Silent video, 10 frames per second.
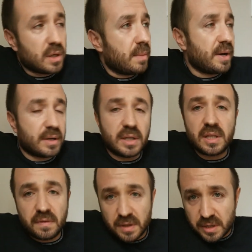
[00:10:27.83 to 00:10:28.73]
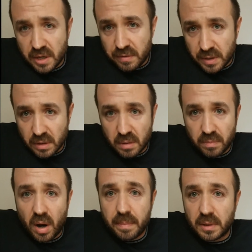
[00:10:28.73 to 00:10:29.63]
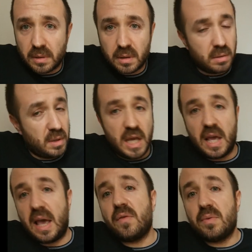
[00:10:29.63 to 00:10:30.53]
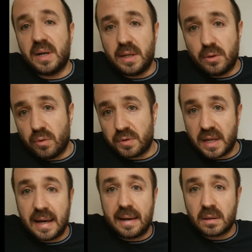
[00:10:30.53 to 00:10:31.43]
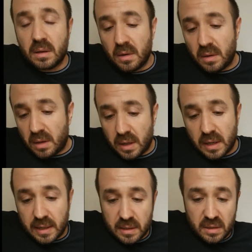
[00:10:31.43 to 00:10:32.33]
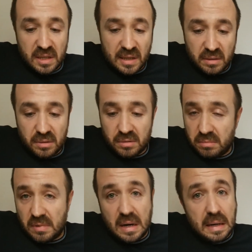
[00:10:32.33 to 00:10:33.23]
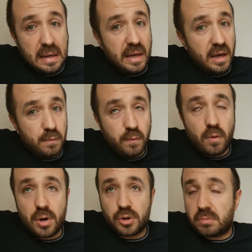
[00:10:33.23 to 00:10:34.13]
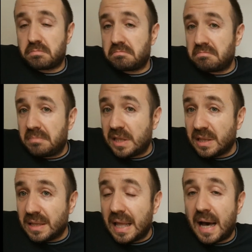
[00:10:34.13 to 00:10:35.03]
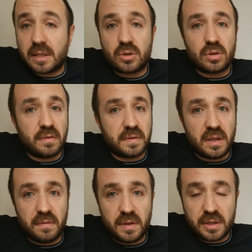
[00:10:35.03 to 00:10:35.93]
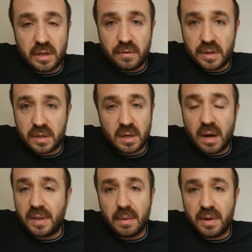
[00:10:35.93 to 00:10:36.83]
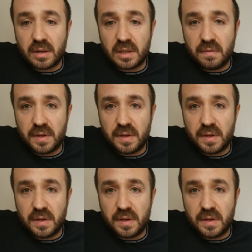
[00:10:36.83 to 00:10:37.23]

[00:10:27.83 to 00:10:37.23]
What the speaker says: American TV series are popular. Everybody knows that. And I can tell you, I have watched lots of TV series, American TV